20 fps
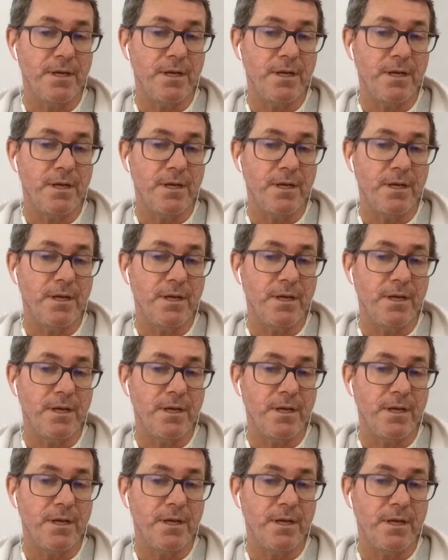And we can do
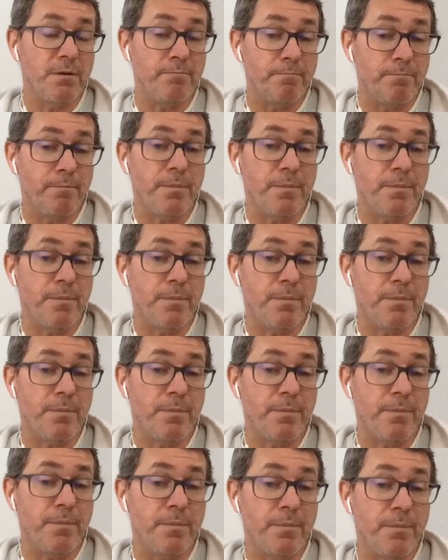it by a
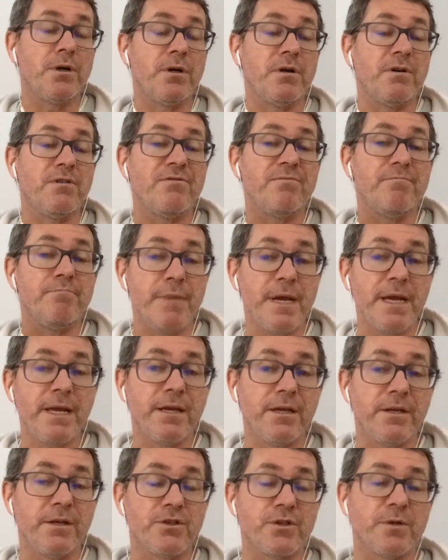number of
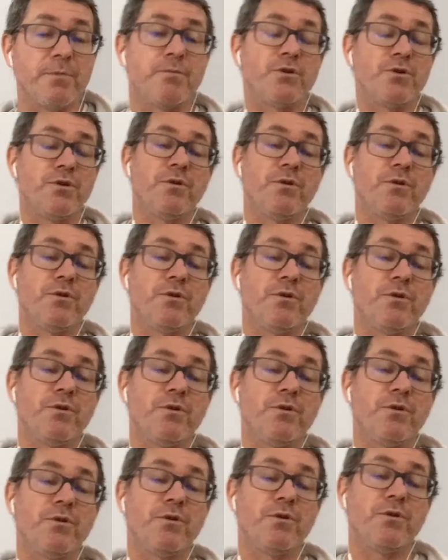mechanisms. You can
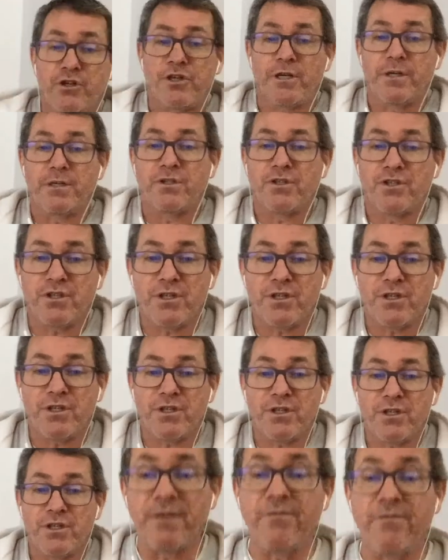make blockchain
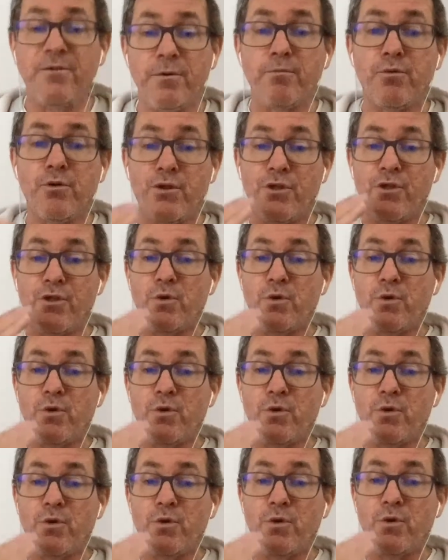safer if you put the
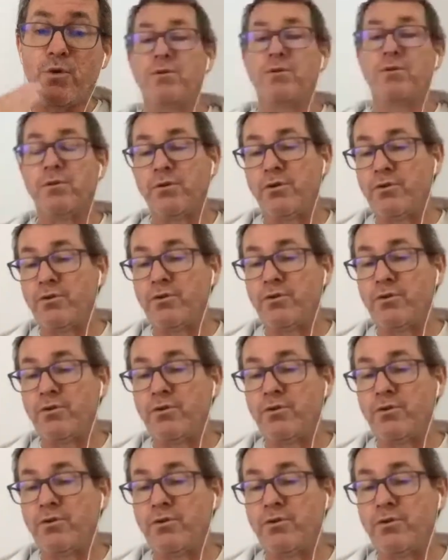work into the
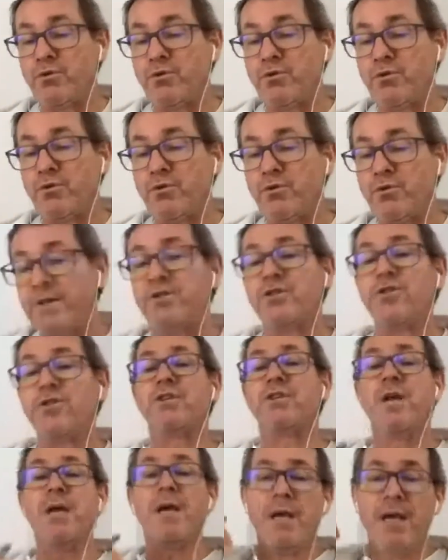graphical user
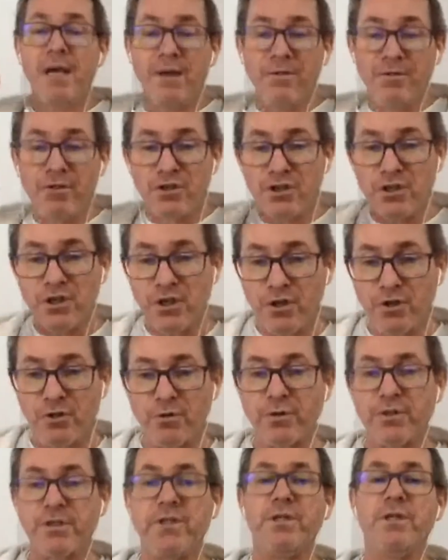interfaces and the
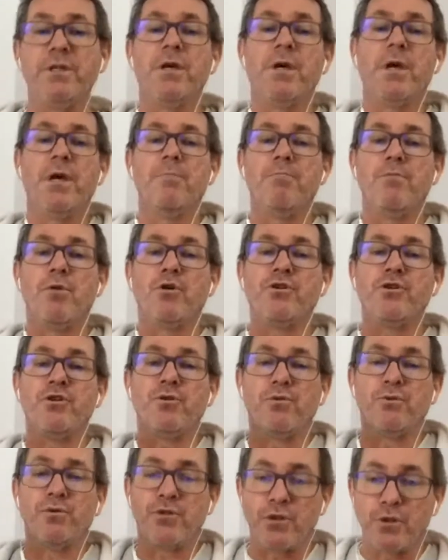security
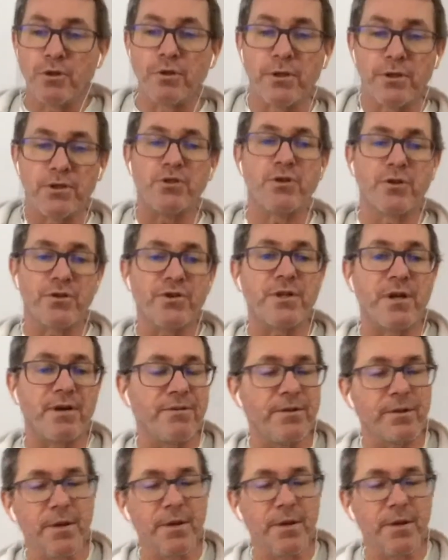modules and all this sort of stuff.
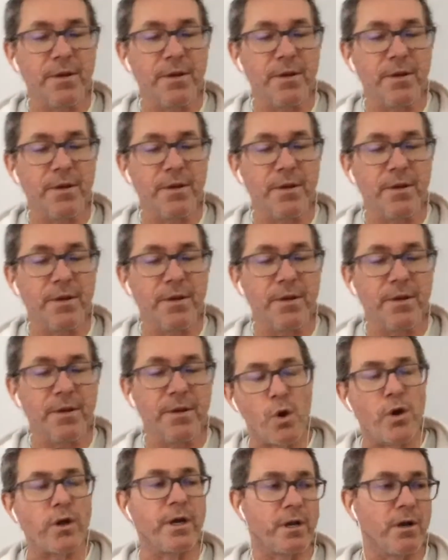And blockchain are
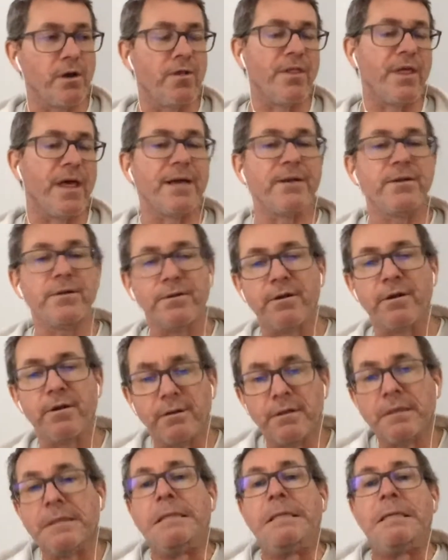working on that,
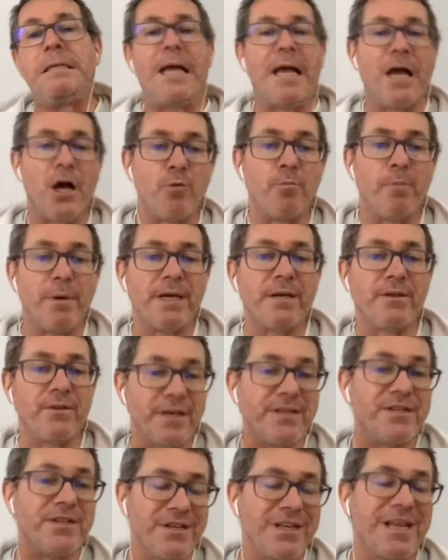albeit
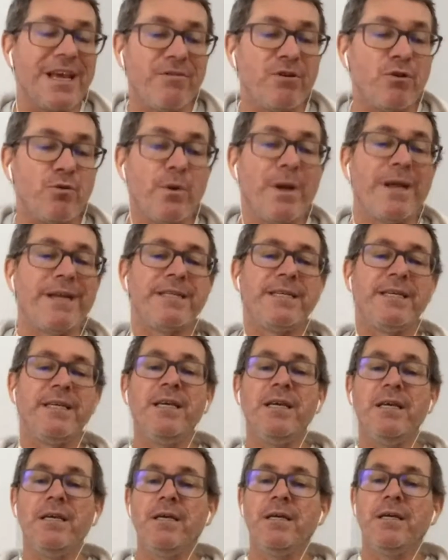they didn't have it
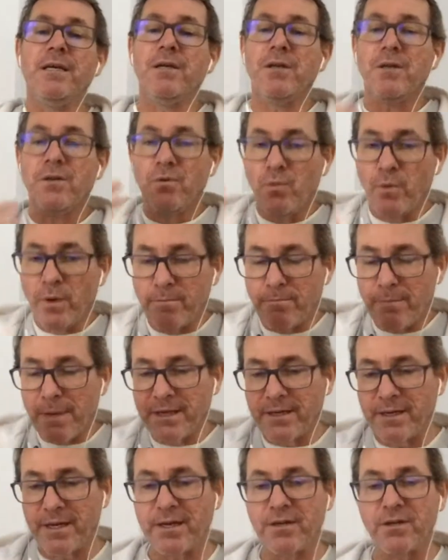ready when
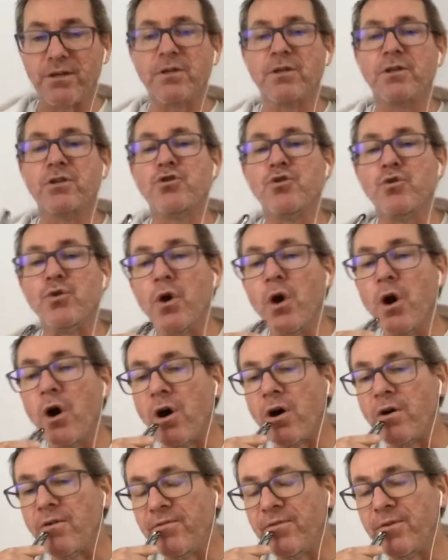mainnet took
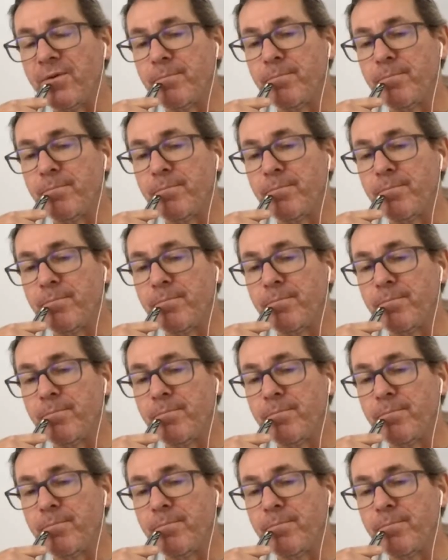off.